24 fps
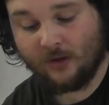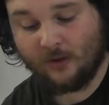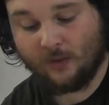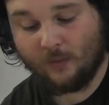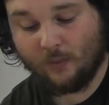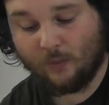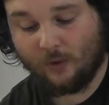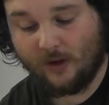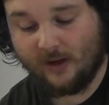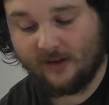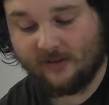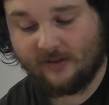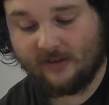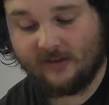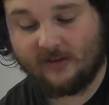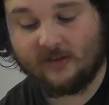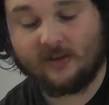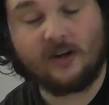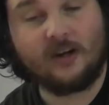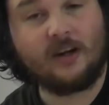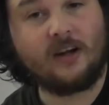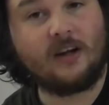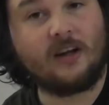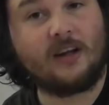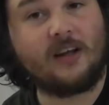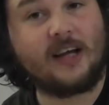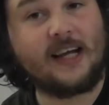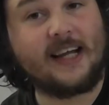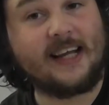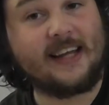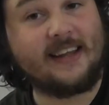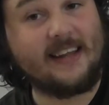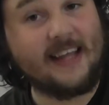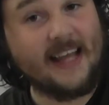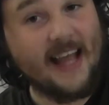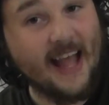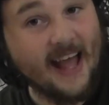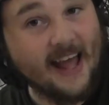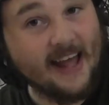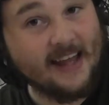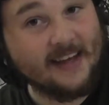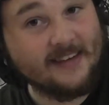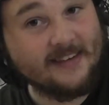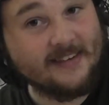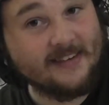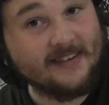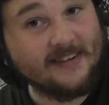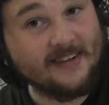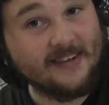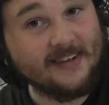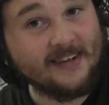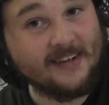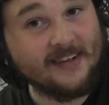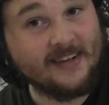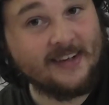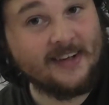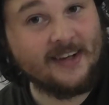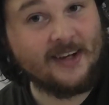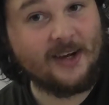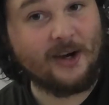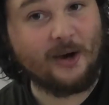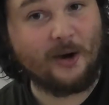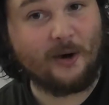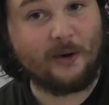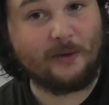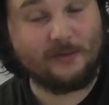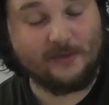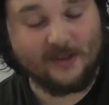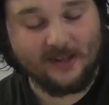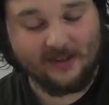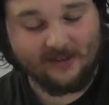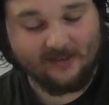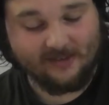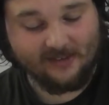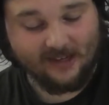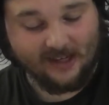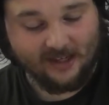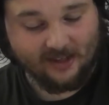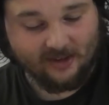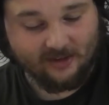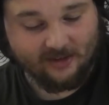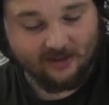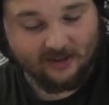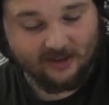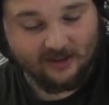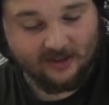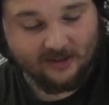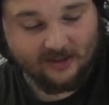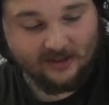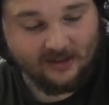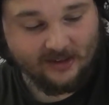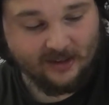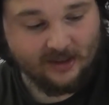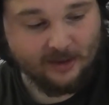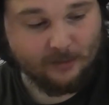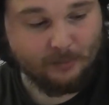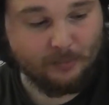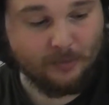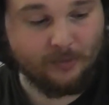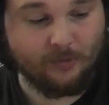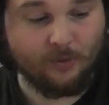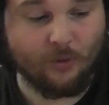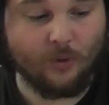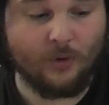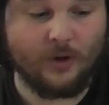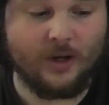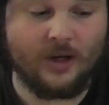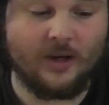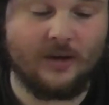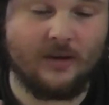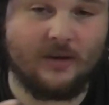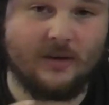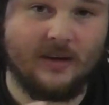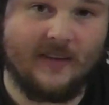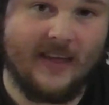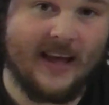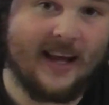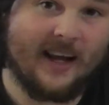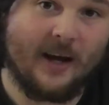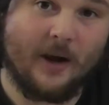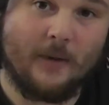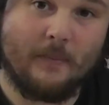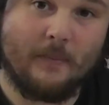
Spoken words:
what is this going to look like at the end of this section before you, and then go